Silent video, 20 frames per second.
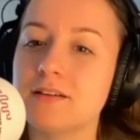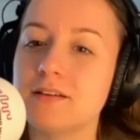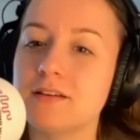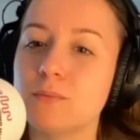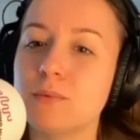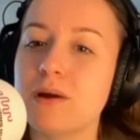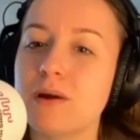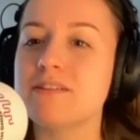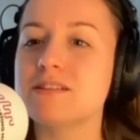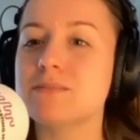
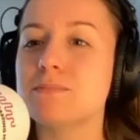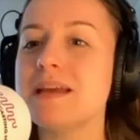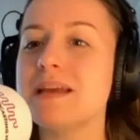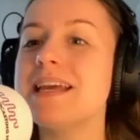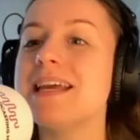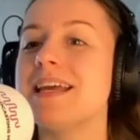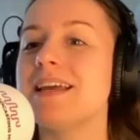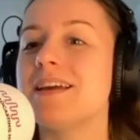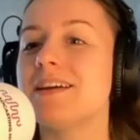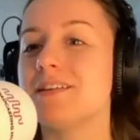Whereas meat
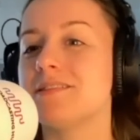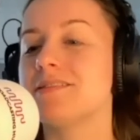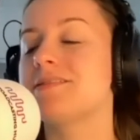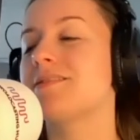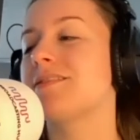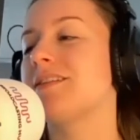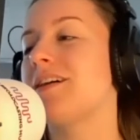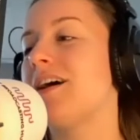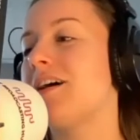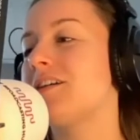
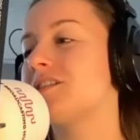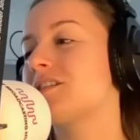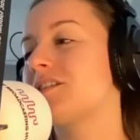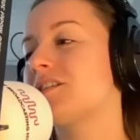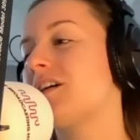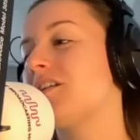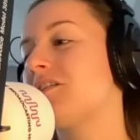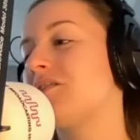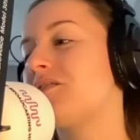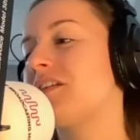eaters are just
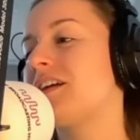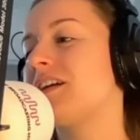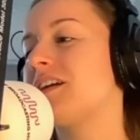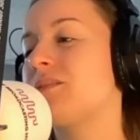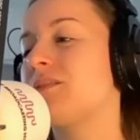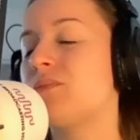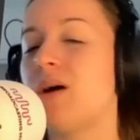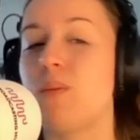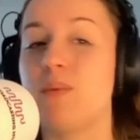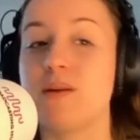kind of
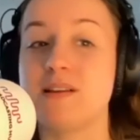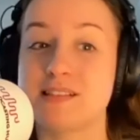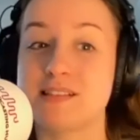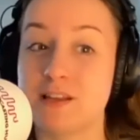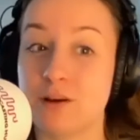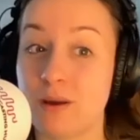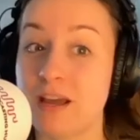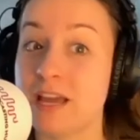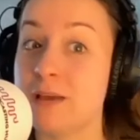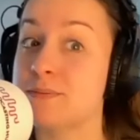thinking, well, these
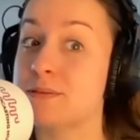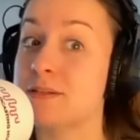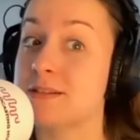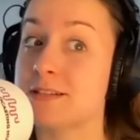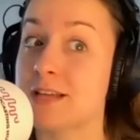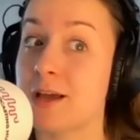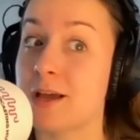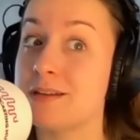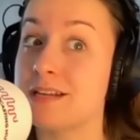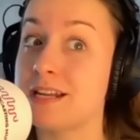little hipsters
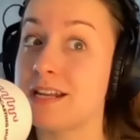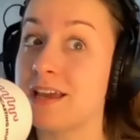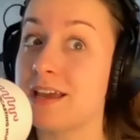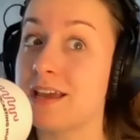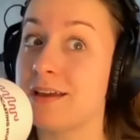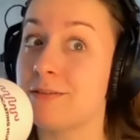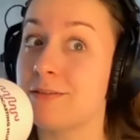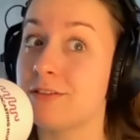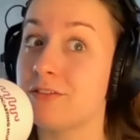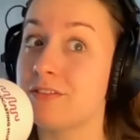coming in
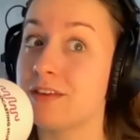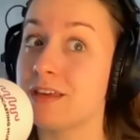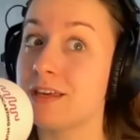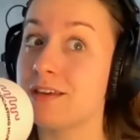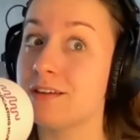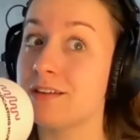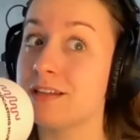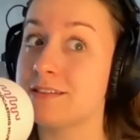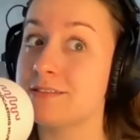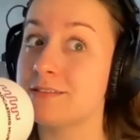here with a
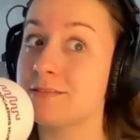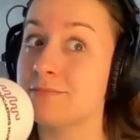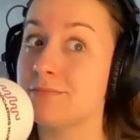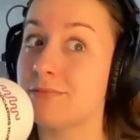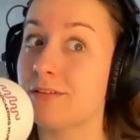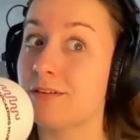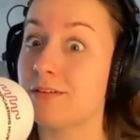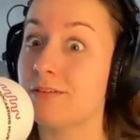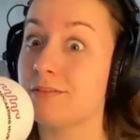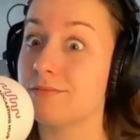veganism,
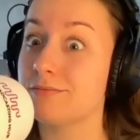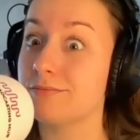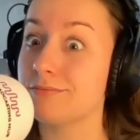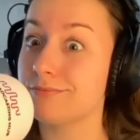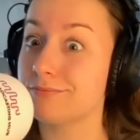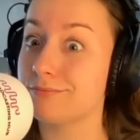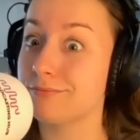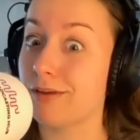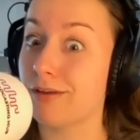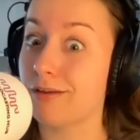
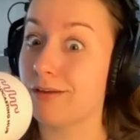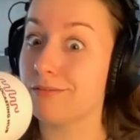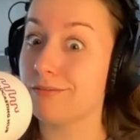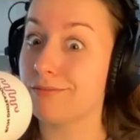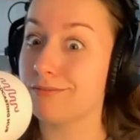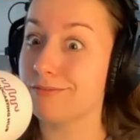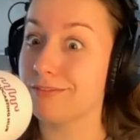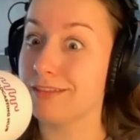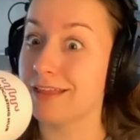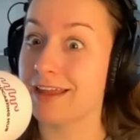
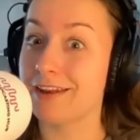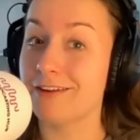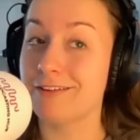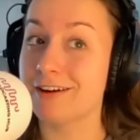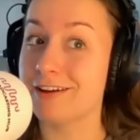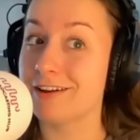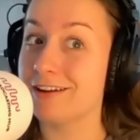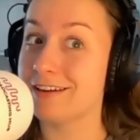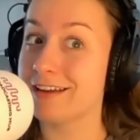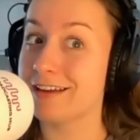well, they're not
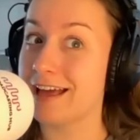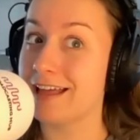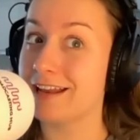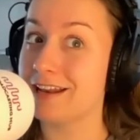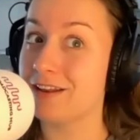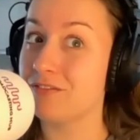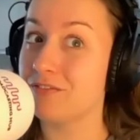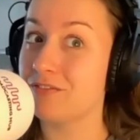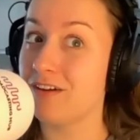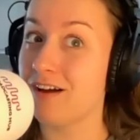going to get
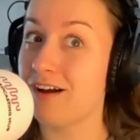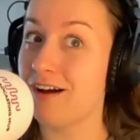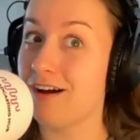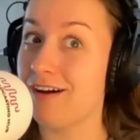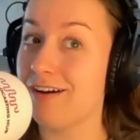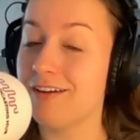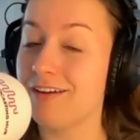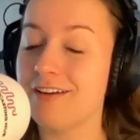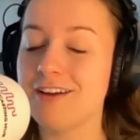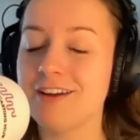any
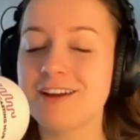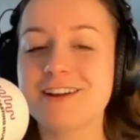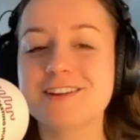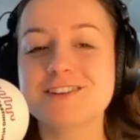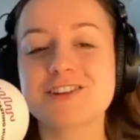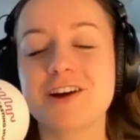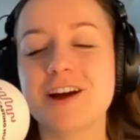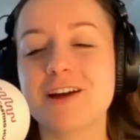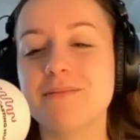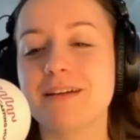far.
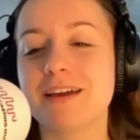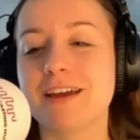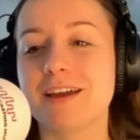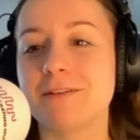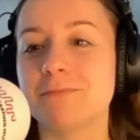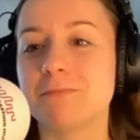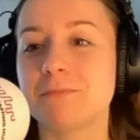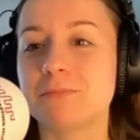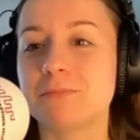Do you know what I mean?